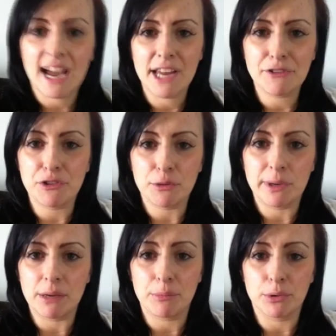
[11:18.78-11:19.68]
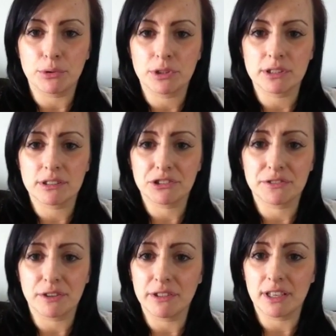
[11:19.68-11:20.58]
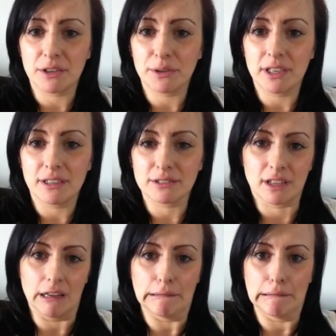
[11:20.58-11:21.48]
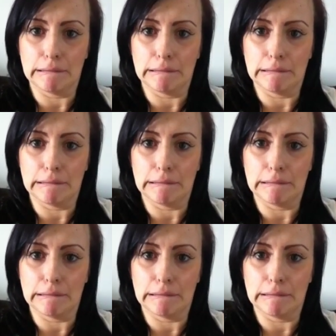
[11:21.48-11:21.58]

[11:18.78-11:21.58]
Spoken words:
I had to add a few people because I just felt really guilty, and I was like,